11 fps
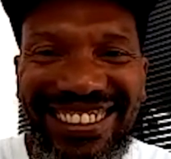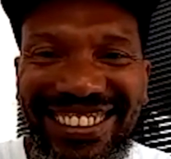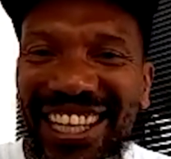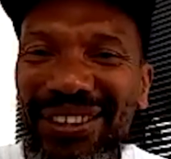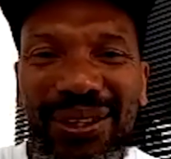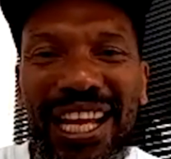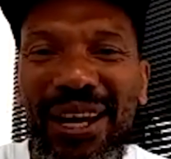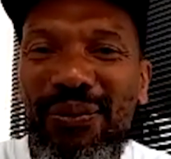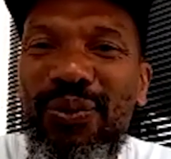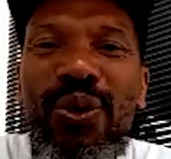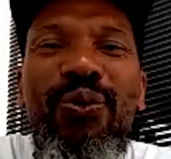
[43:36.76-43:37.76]
They thought like,
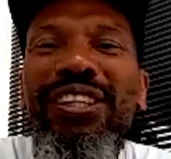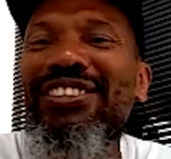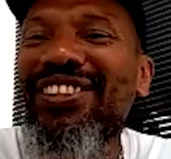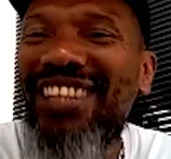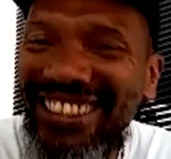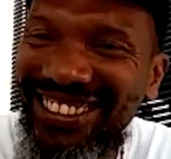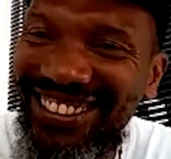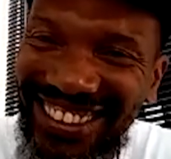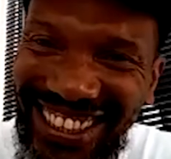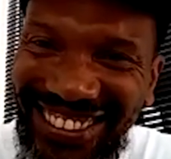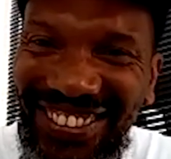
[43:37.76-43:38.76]
who wants to listen to
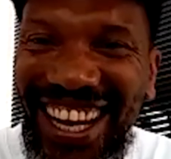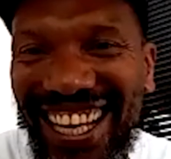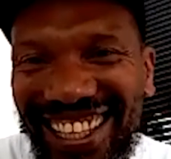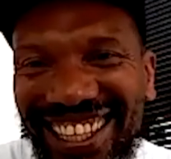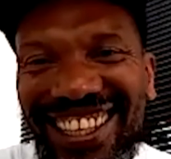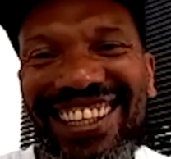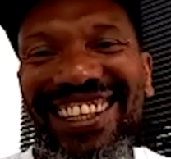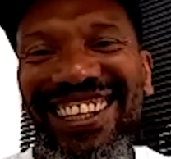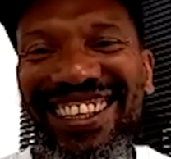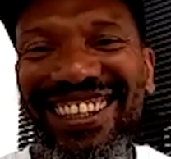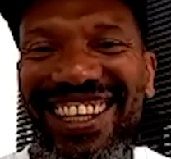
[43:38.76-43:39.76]
this, right?
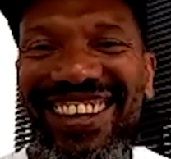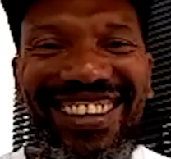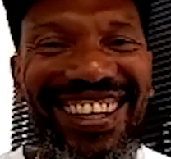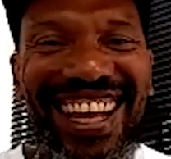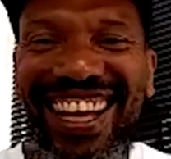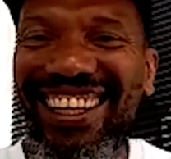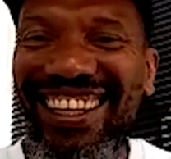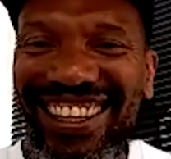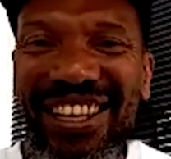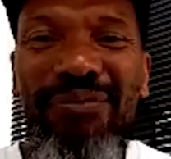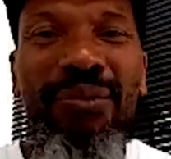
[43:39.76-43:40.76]
They were like,
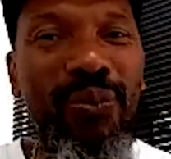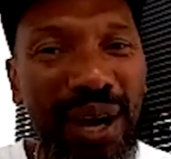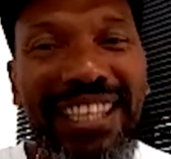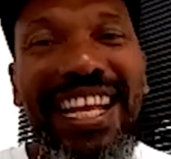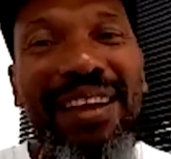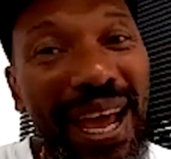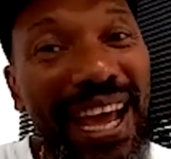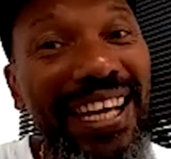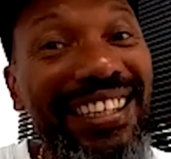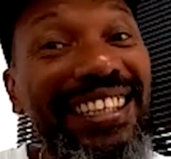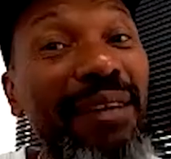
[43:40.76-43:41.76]
but when they made
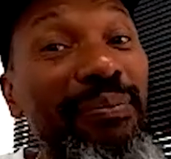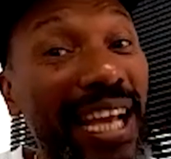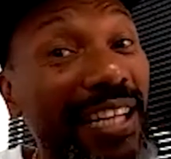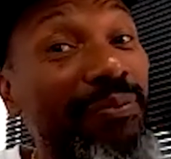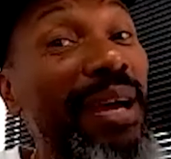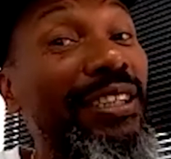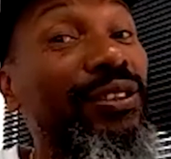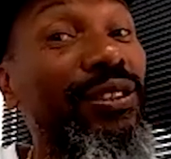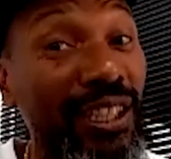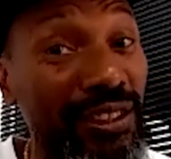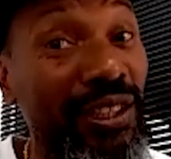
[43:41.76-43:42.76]
it, it made
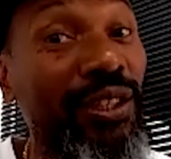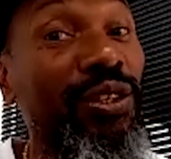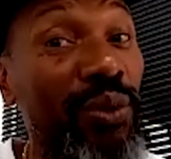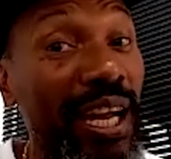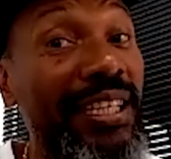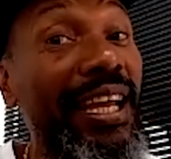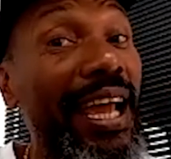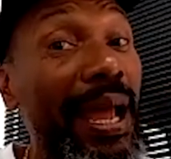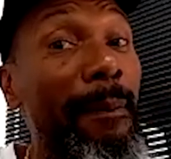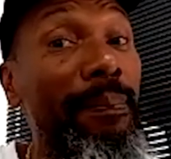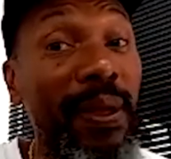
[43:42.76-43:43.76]
such a great,
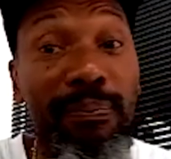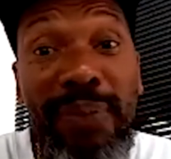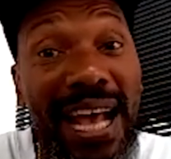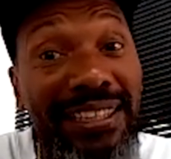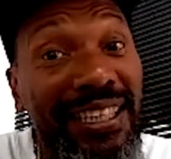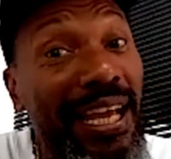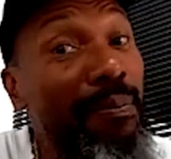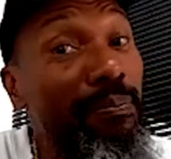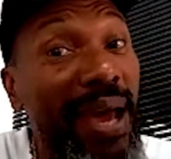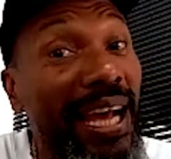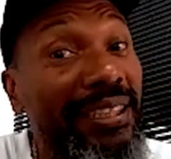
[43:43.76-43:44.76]
the best
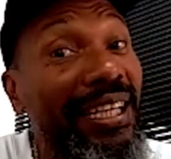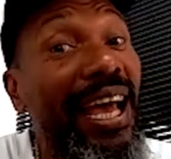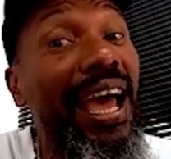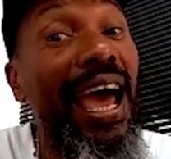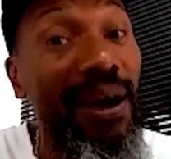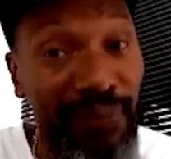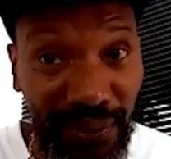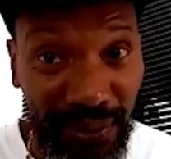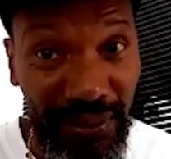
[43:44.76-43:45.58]
impact ever.